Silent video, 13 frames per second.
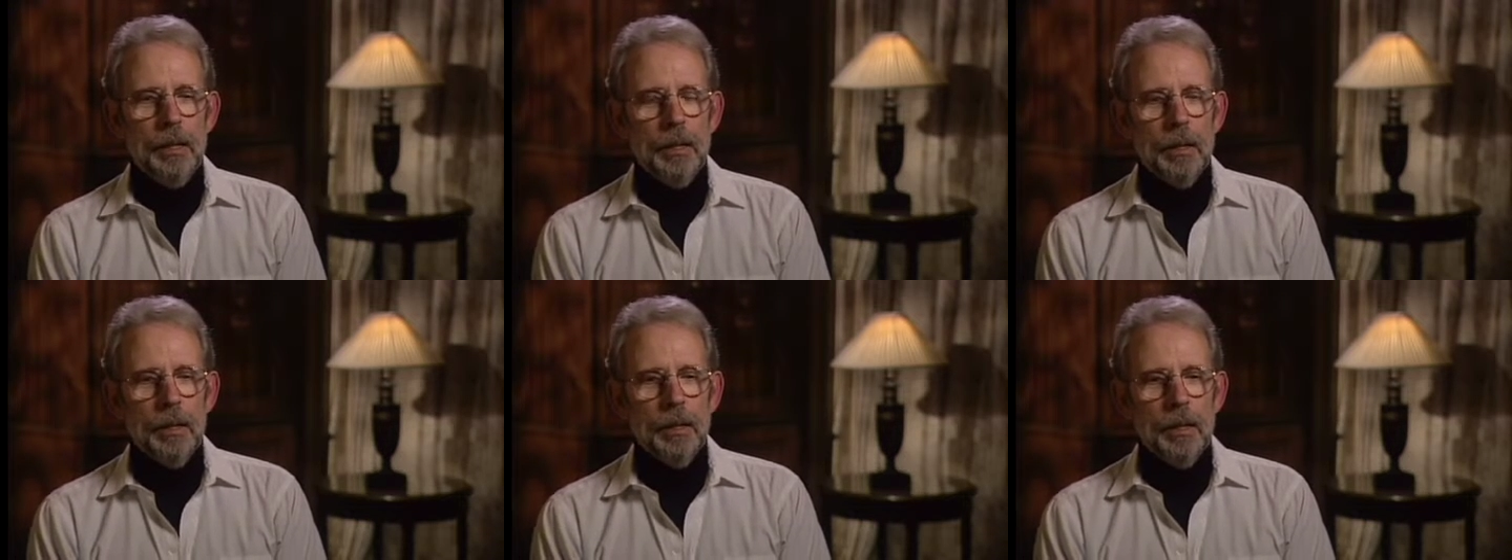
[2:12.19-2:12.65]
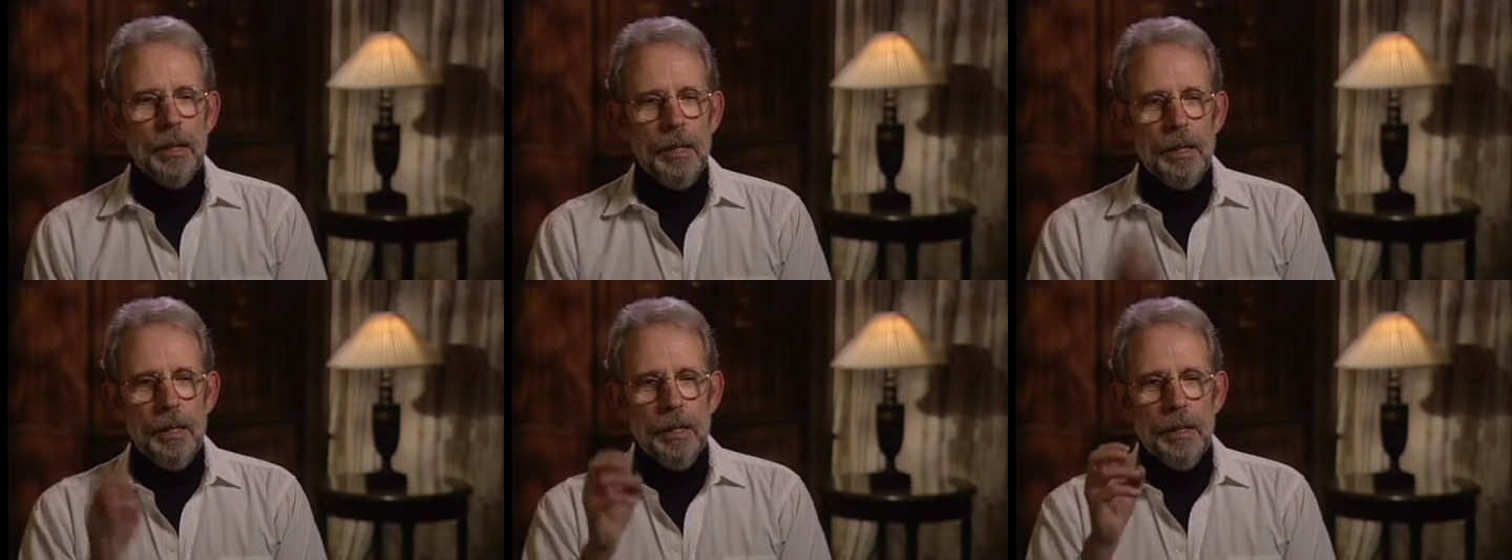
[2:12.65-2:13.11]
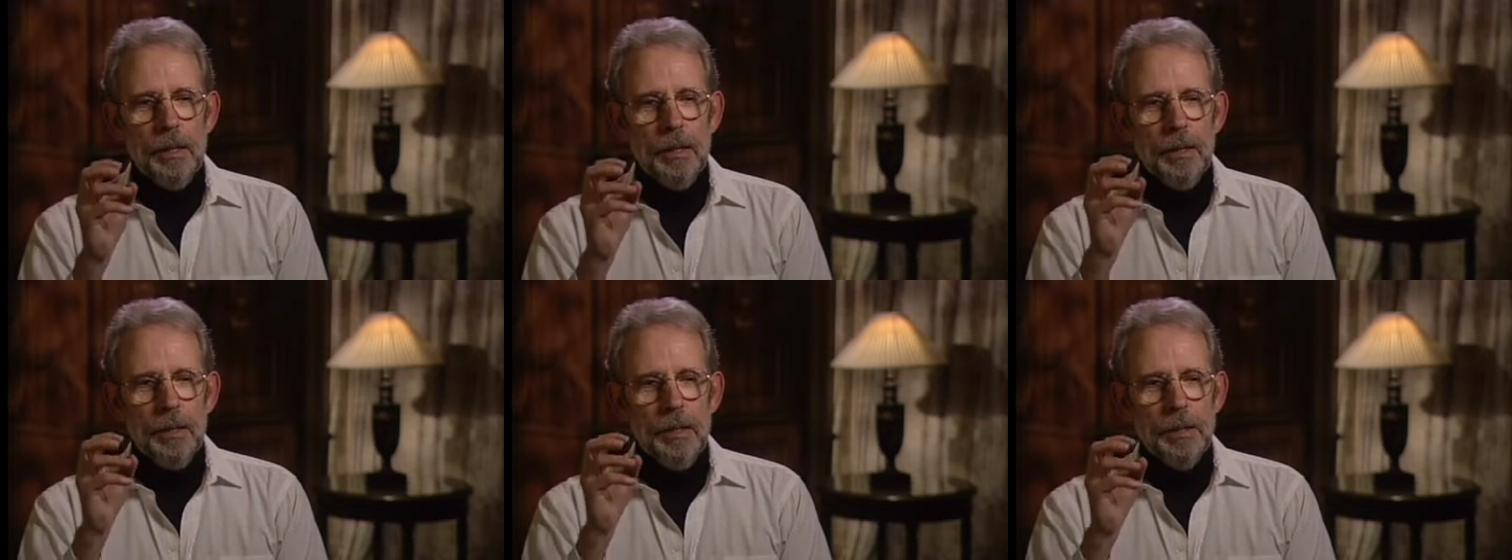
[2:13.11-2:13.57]
the
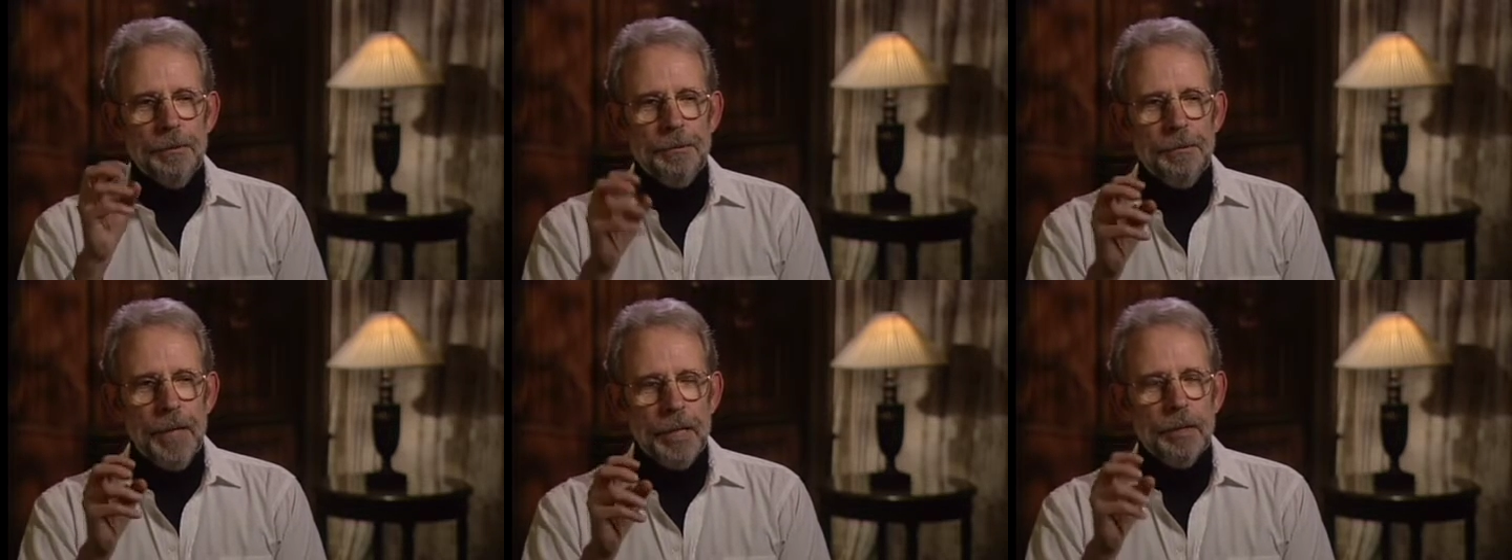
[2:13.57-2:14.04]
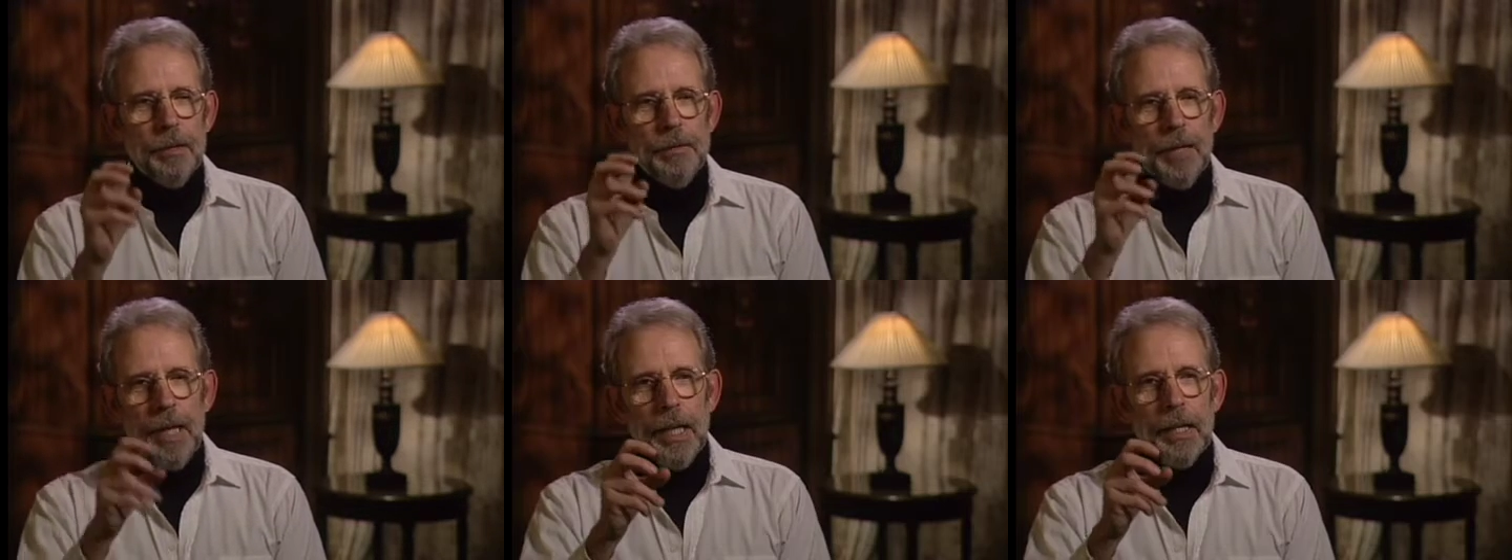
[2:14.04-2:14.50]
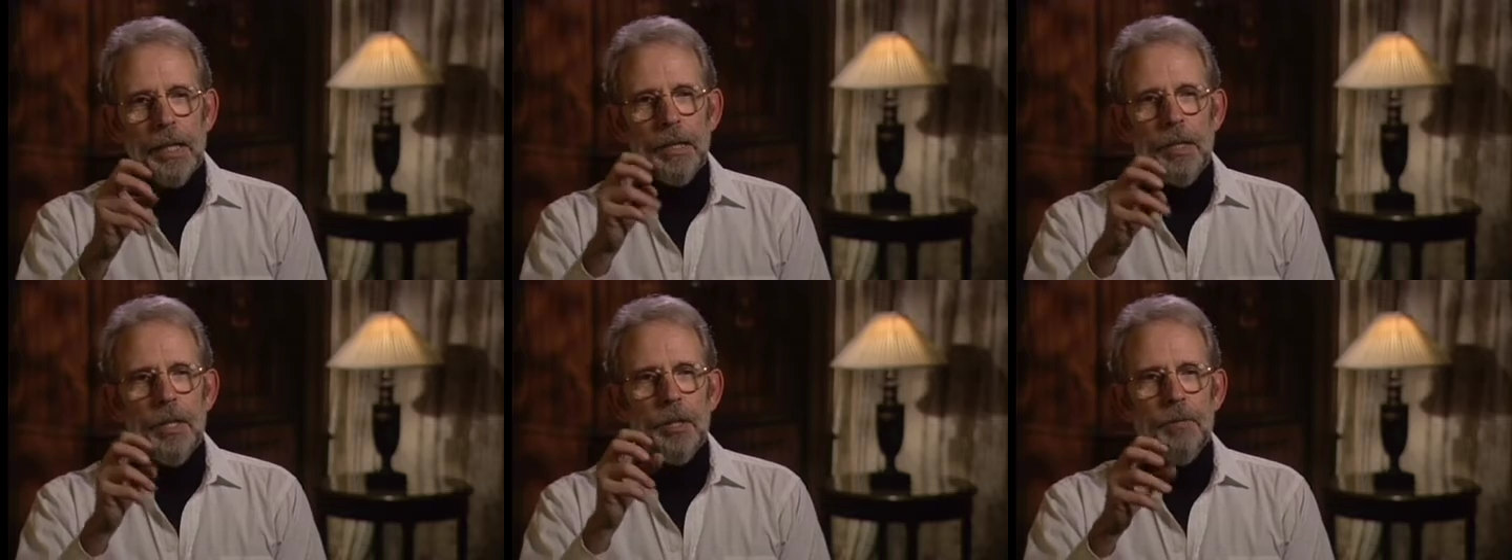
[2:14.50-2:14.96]
effect of
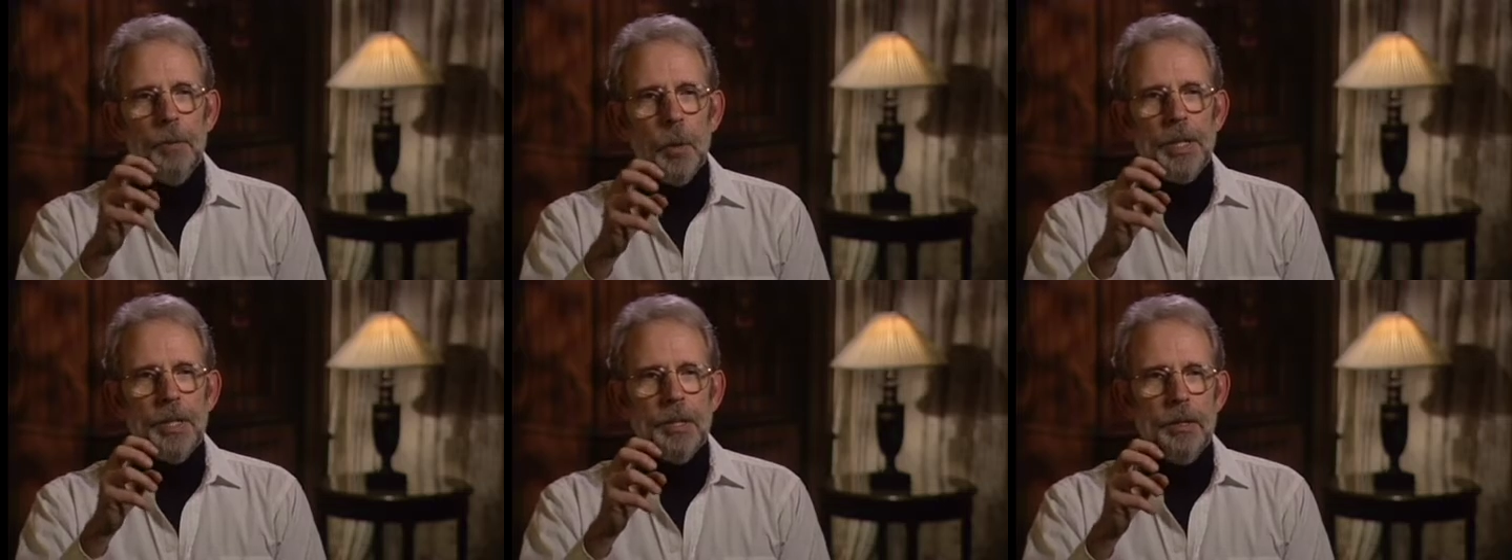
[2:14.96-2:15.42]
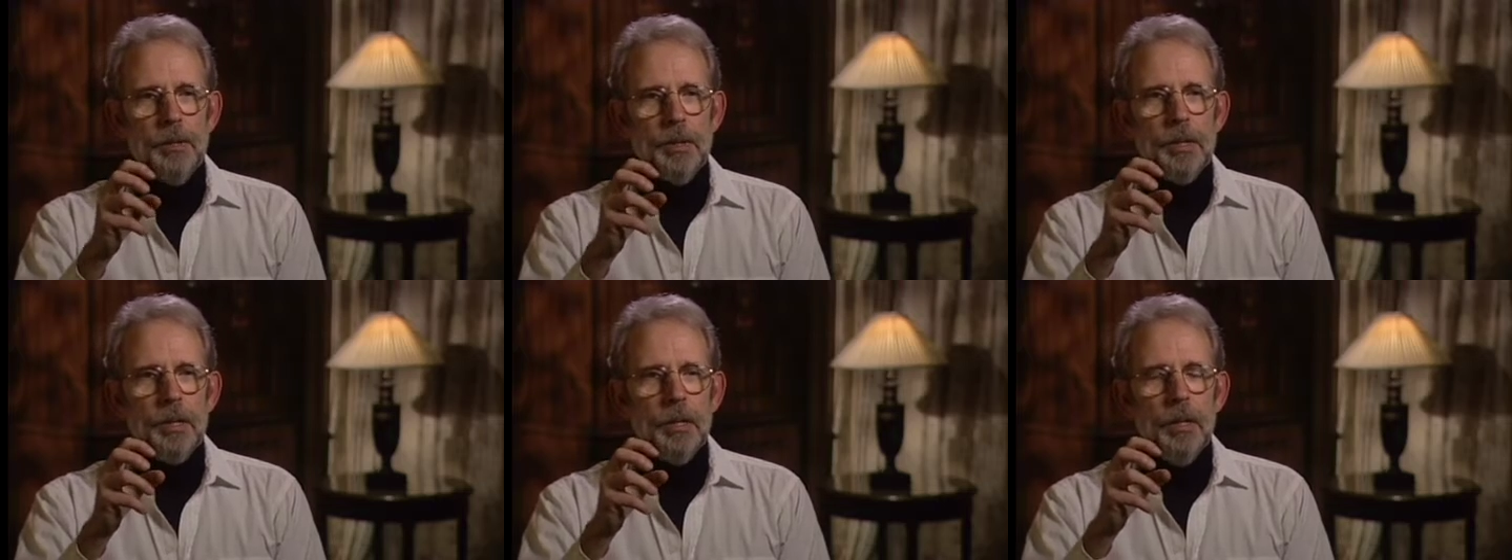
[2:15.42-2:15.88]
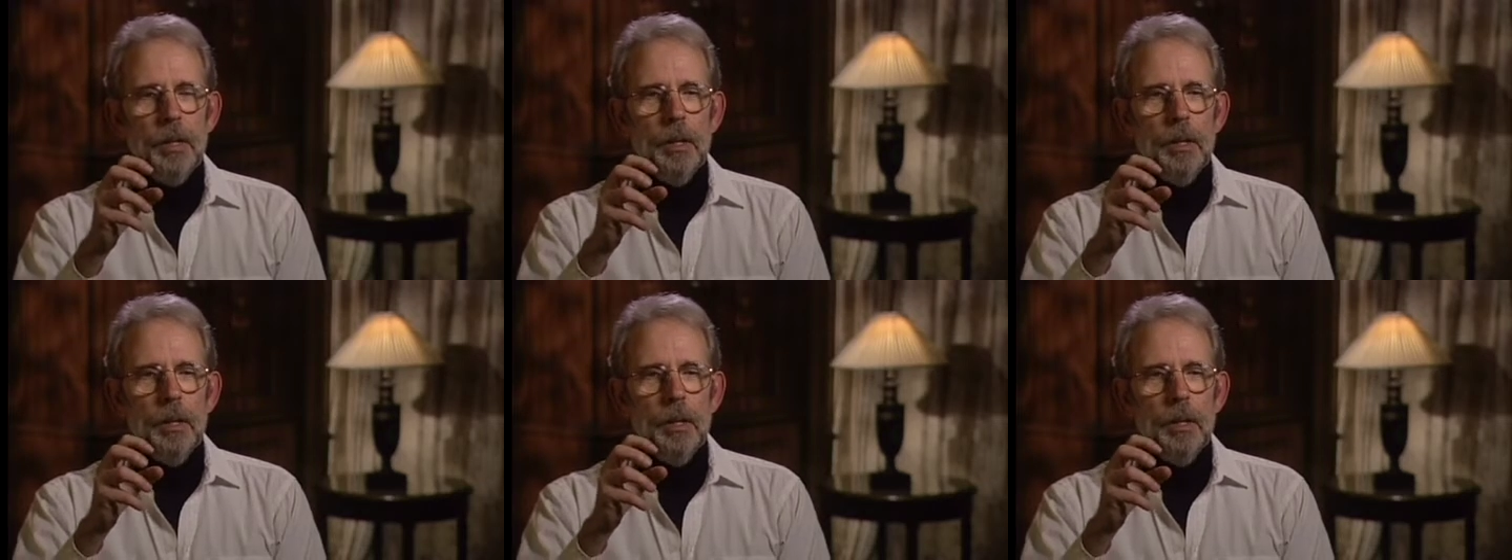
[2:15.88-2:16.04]
adding these voices